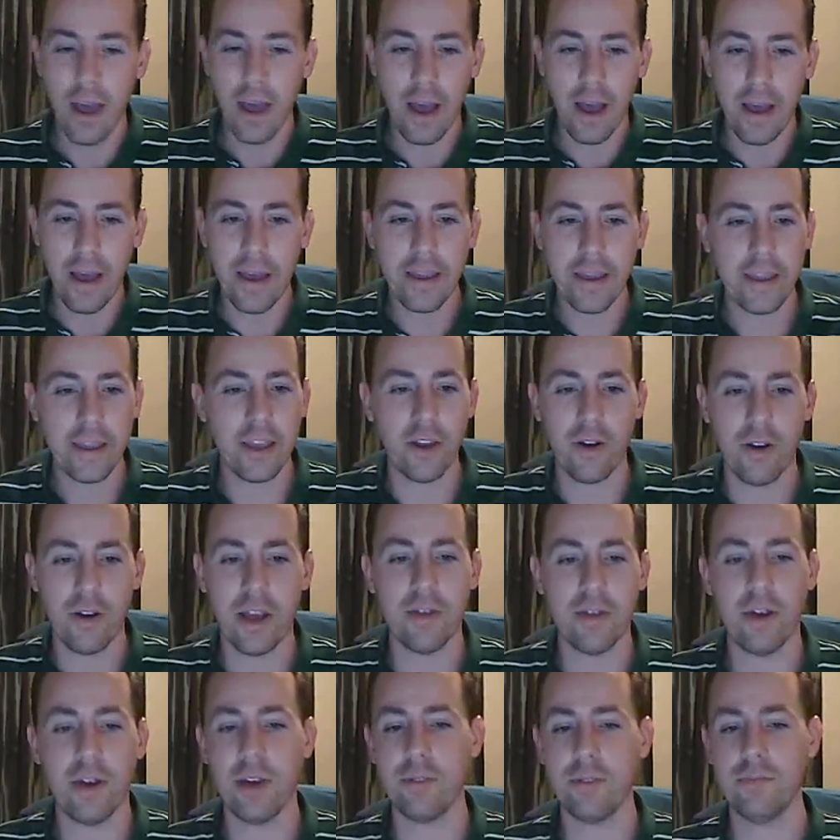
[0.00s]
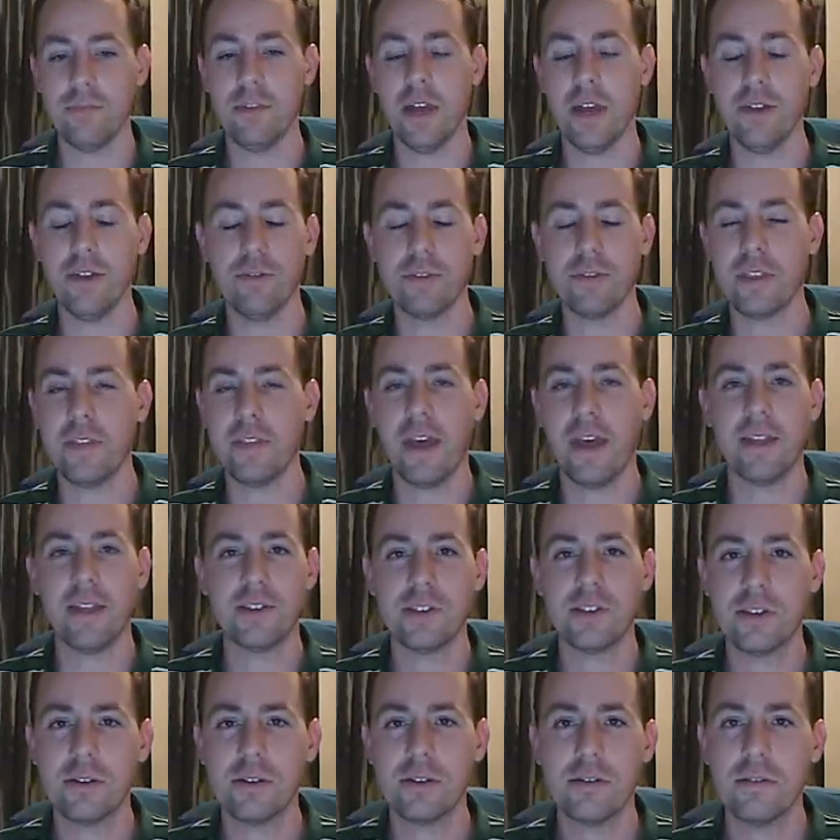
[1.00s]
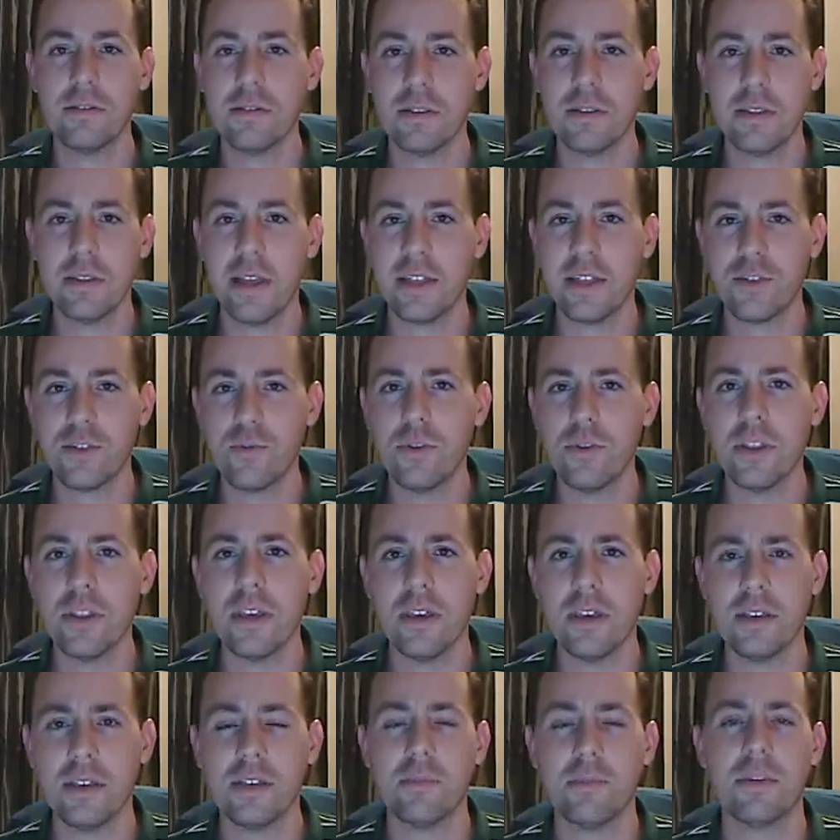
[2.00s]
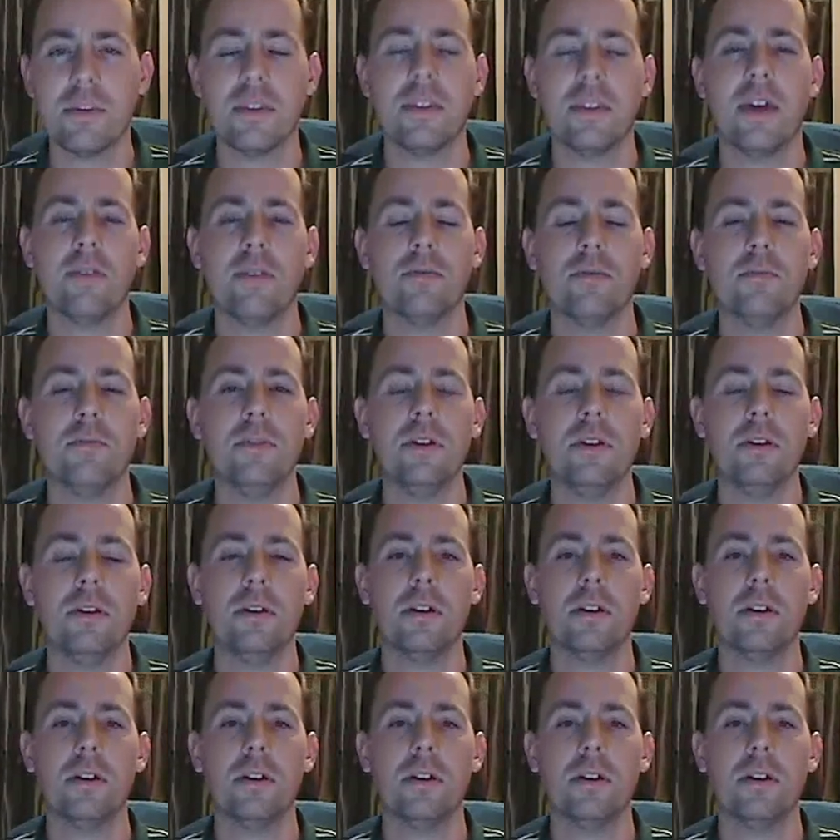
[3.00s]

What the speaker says: I don't think that's really something that would be